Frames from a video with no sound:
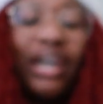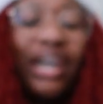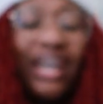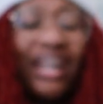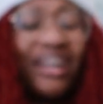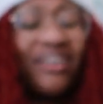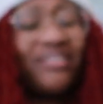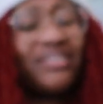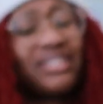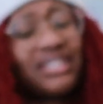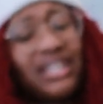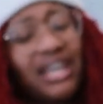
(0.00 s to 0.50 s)
And
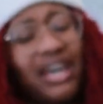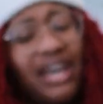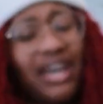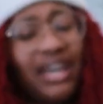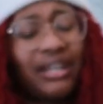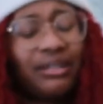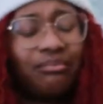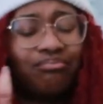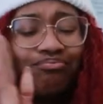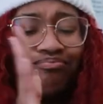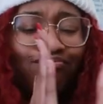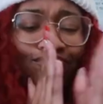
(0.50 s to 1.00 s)
I was
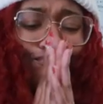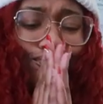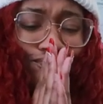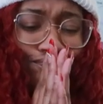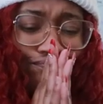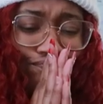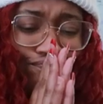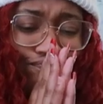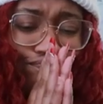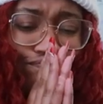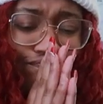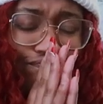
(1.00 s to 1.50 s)
like,
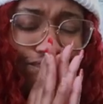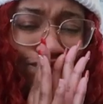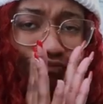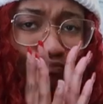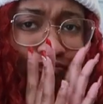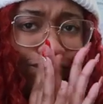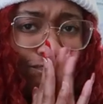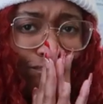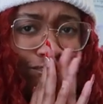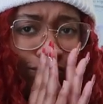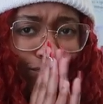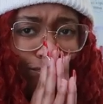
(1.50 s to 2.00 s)

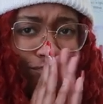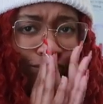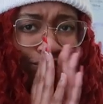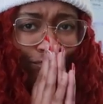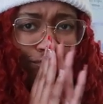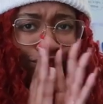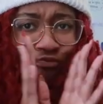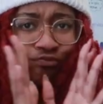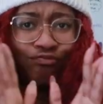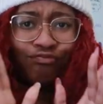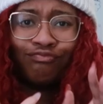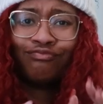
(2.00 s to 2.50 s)

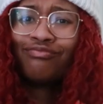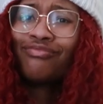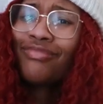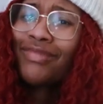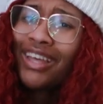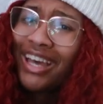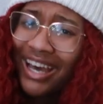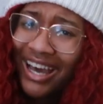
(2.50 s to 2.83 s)
mm,